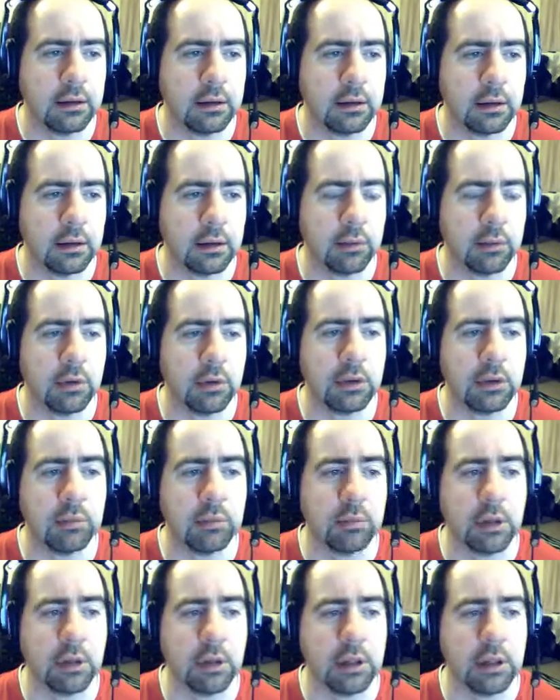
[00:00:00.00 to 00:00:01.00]
Yet upon
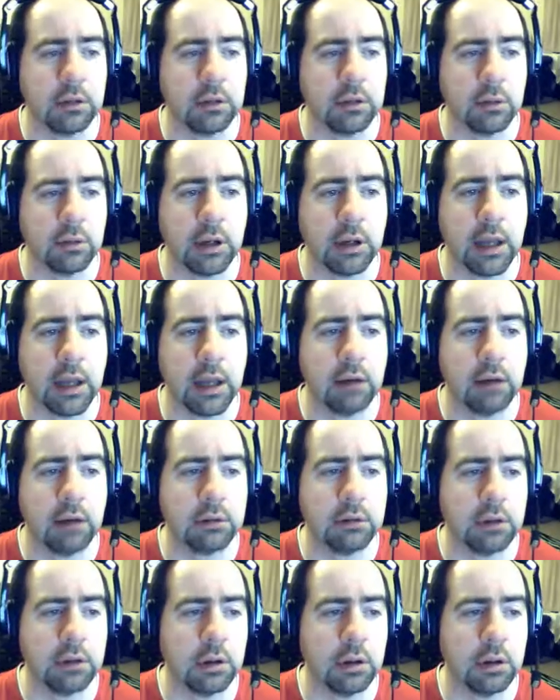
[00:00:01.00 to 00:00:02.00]
this place do I now
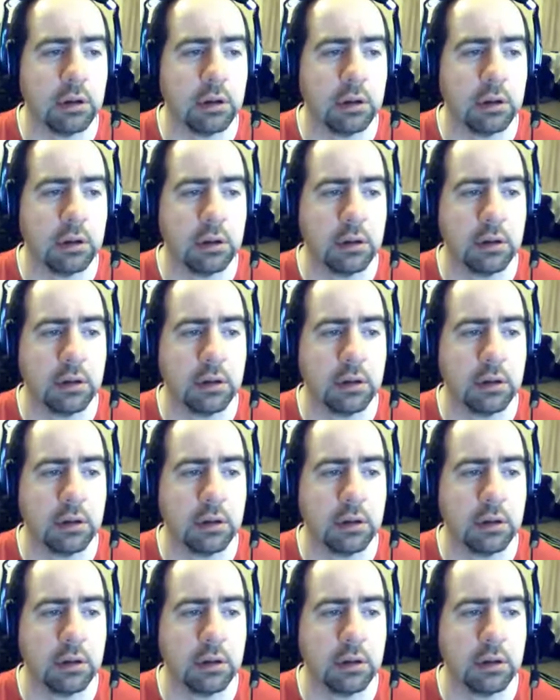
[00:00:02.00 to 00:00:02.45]
return,